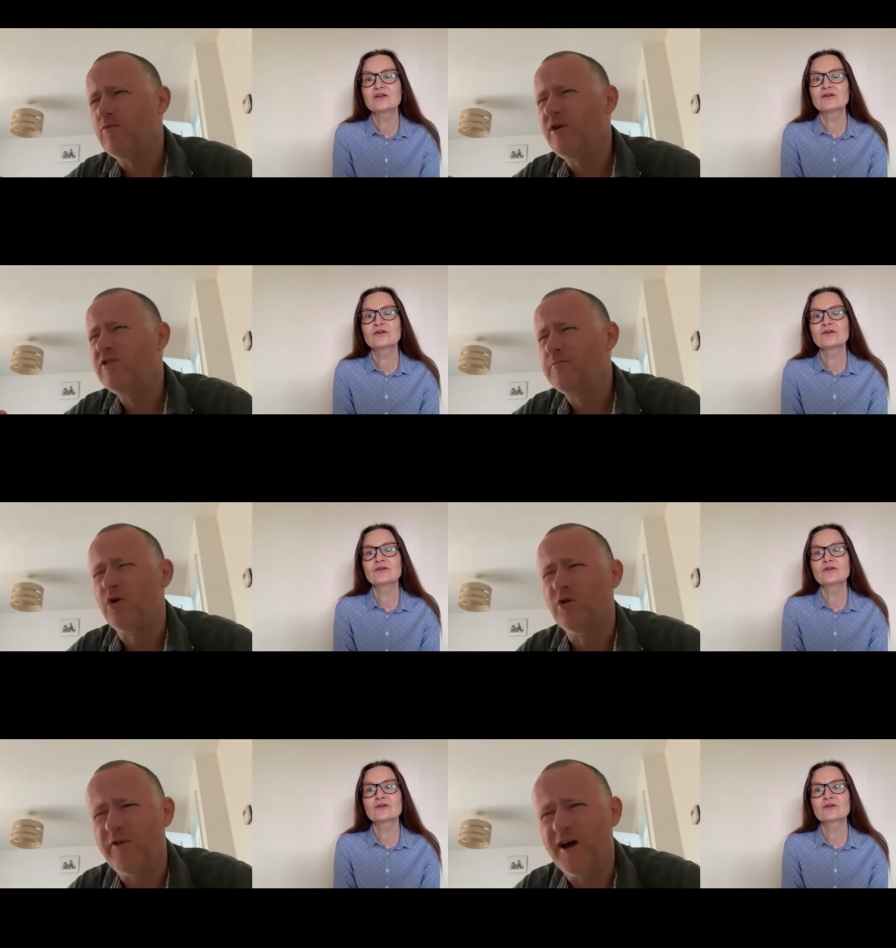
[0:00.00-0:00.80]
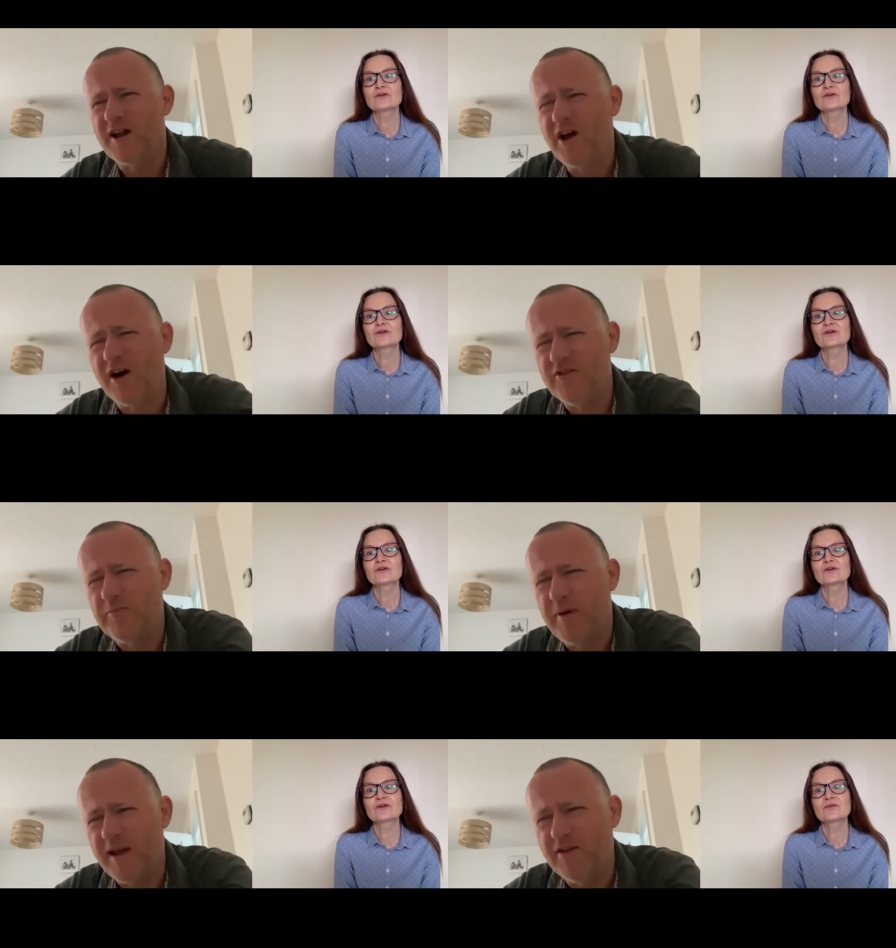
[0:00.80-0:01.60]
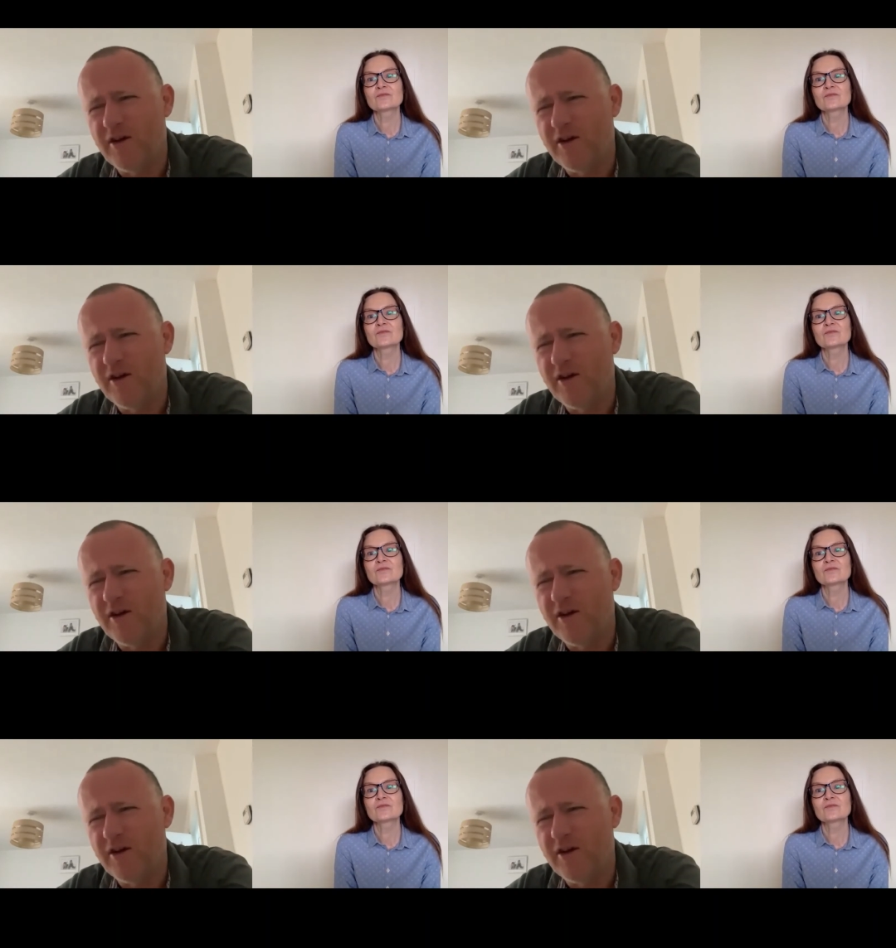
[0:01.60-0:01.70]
Speaker 1: risk profile can't depend